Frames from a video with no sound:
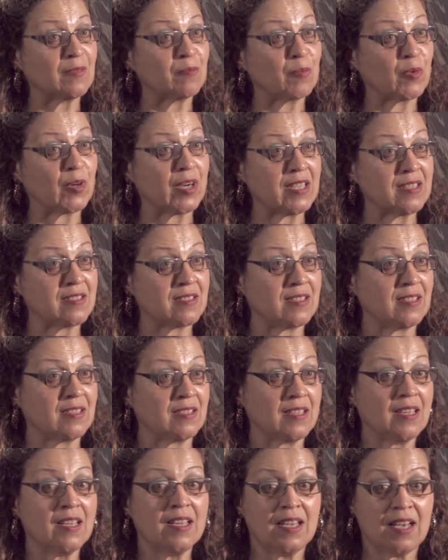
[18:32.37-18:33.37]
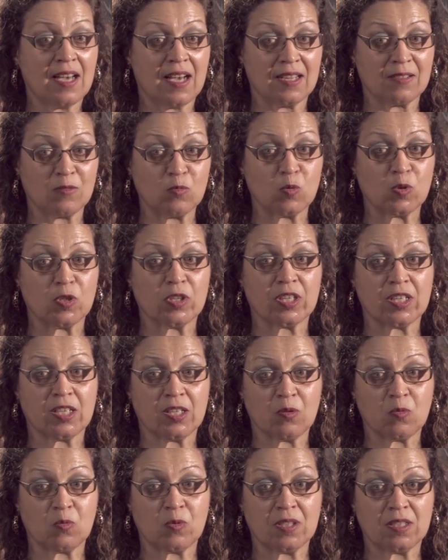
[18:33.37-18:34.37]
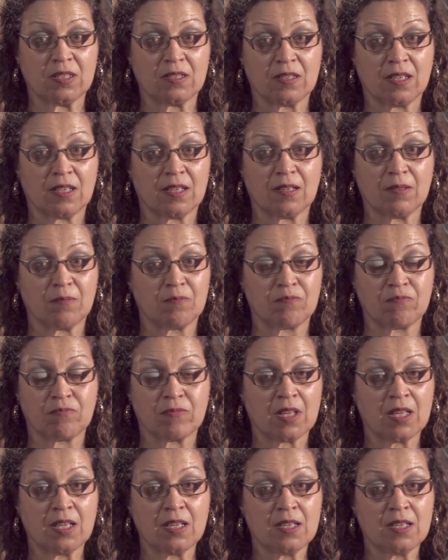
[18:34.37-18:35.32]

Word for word: embracing and working with um,